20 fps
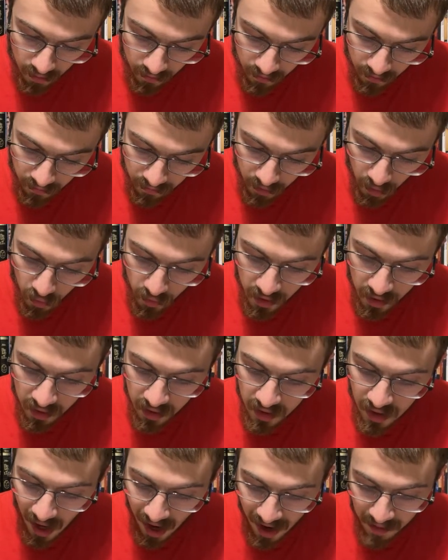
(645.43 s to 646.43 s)
floating in
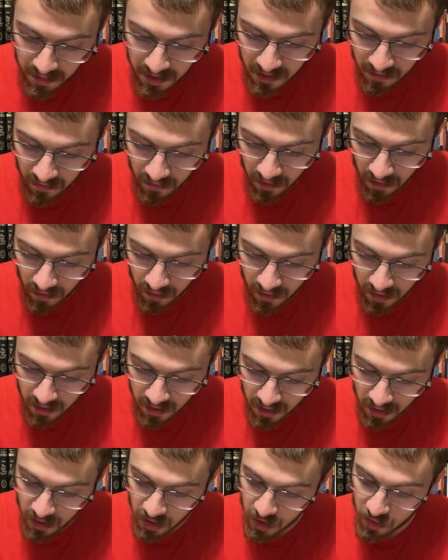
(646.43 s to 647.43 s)
the atmosphere
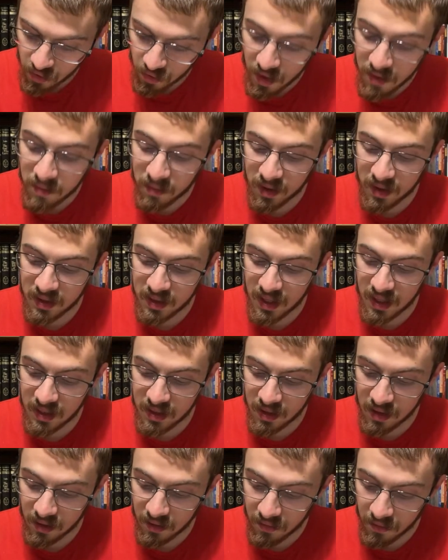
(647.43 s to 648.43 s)
is extremely
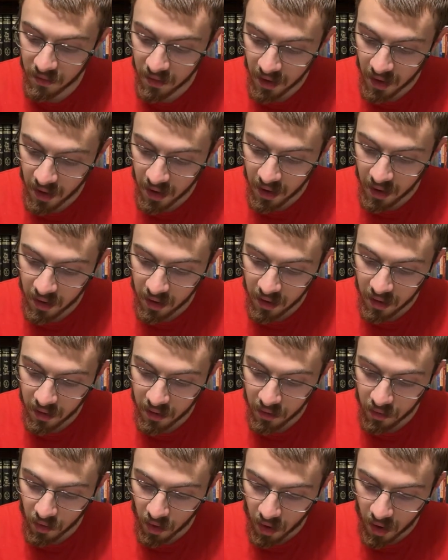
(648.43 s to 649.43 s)
sensitive.
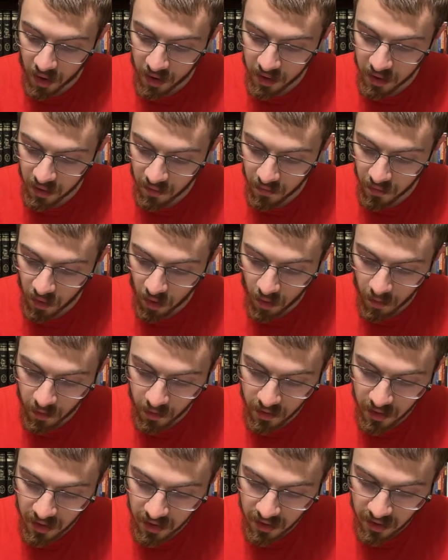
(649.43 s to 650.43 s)
The loss of an
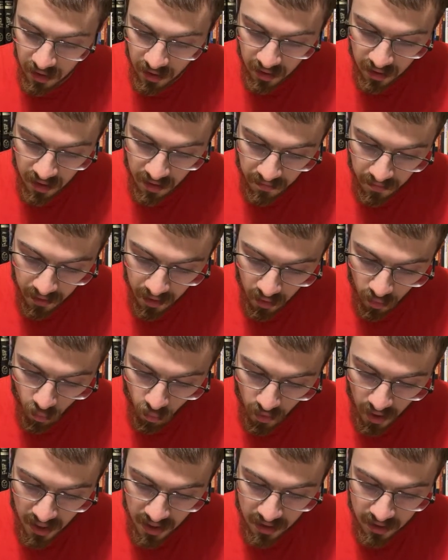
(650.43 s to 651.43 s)
almost insignificant
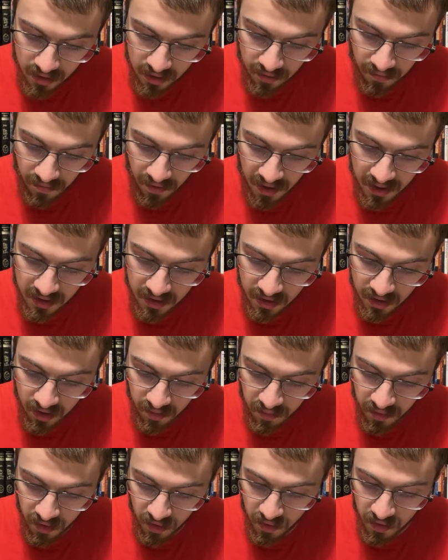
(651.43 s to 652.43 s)
weight suffices to
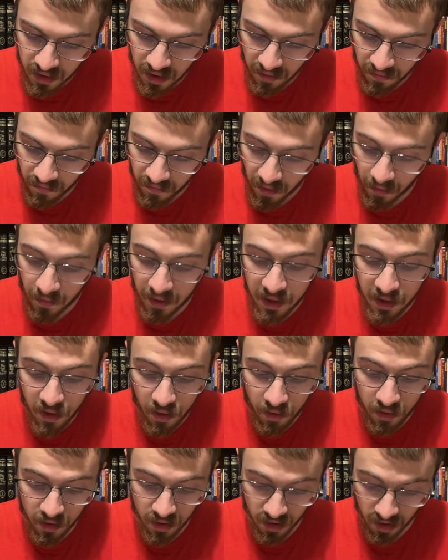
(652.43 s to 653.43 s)
produce a very
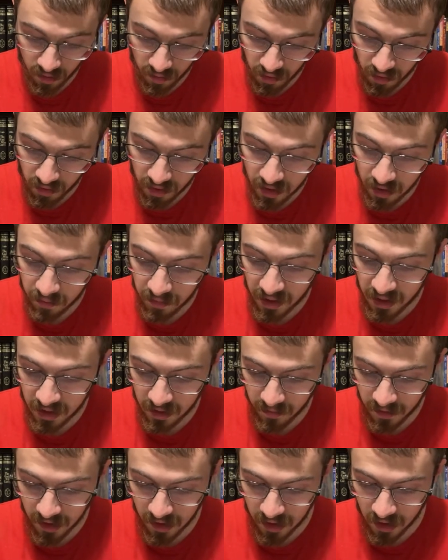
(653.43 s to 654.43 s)
noticeable
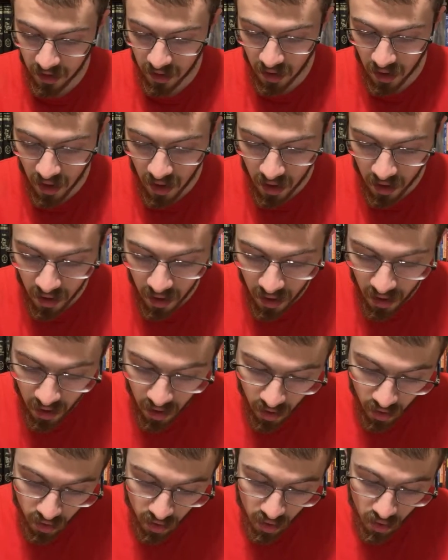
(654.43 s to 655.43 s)
displacement.
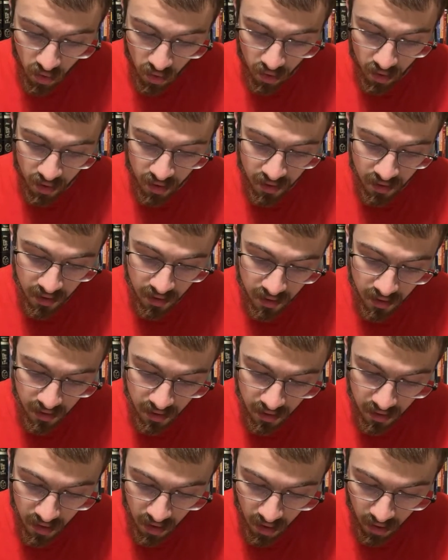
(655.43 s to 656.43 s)
Nor did
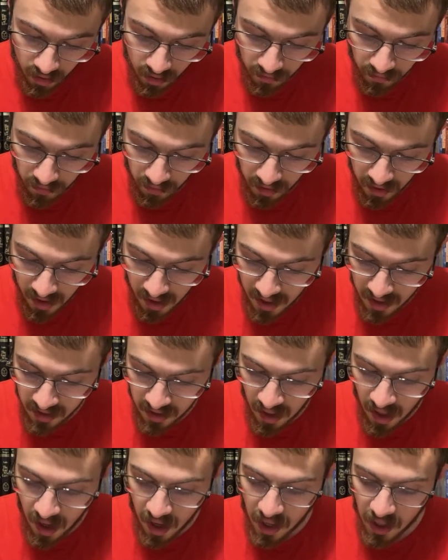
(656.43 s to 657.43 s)
the doctor forget
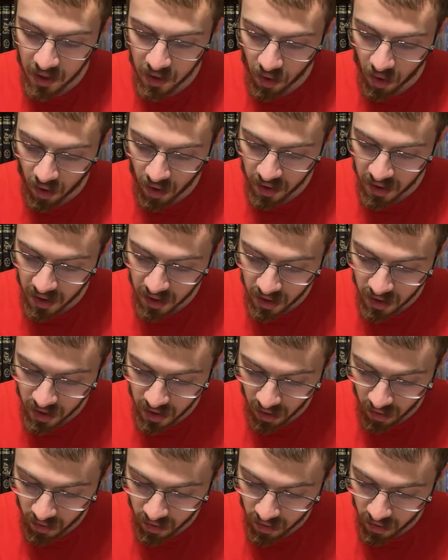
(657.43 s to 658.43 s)
an awning
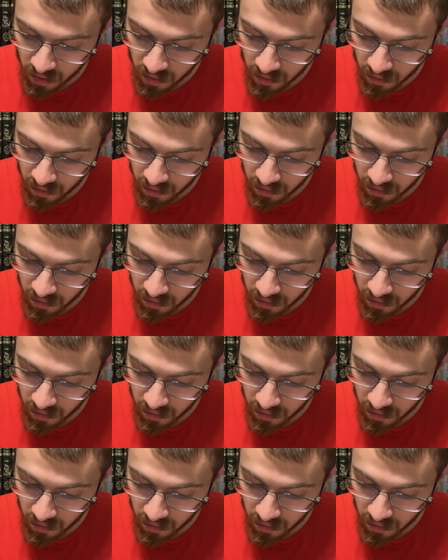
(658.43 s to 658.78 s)
to